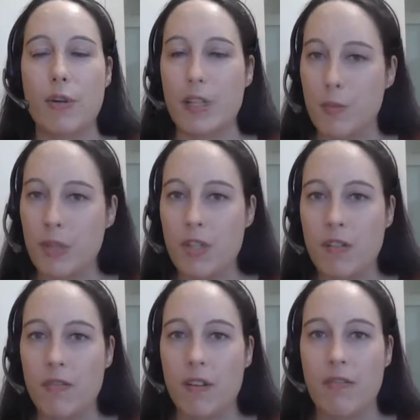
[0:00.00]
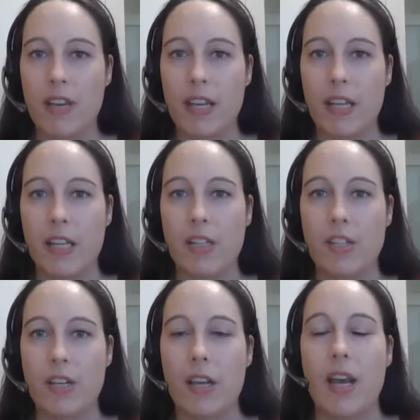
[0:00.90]
transmission
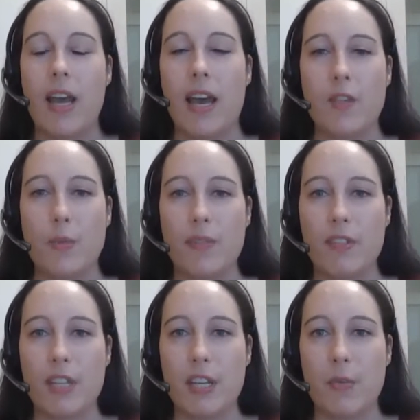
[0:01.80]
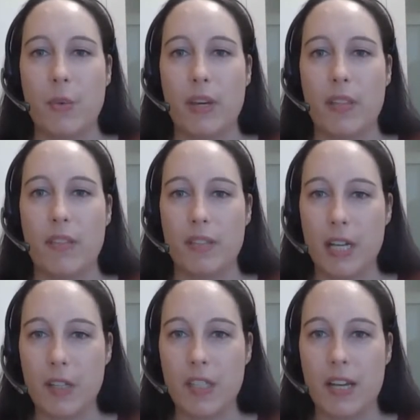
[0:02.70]
advantage, as we've seen with
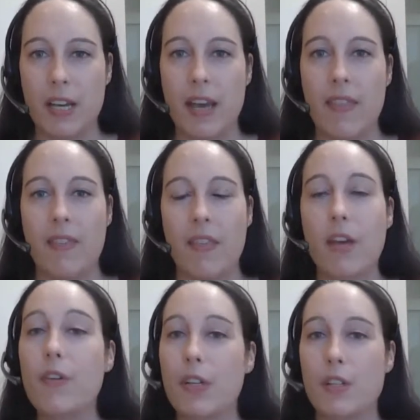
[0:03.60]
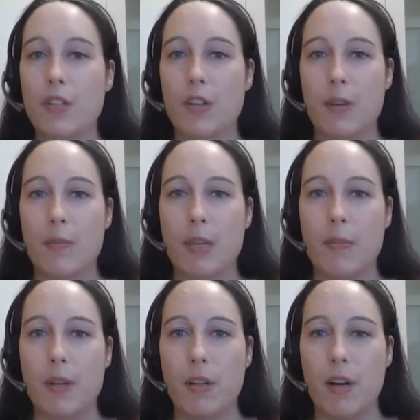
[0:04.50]
Delta. And then the other concern that
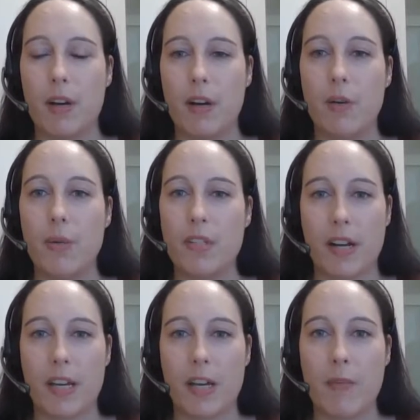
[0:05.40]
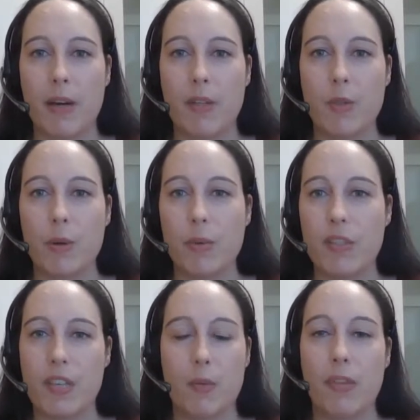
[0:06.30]
people are always talking about is what was
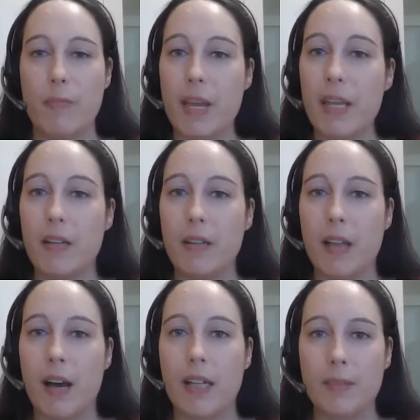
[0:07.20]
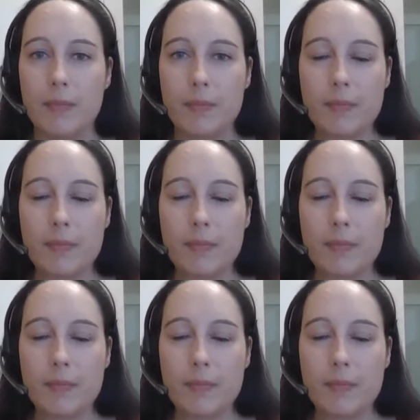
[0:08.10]
seen with Beta a lot,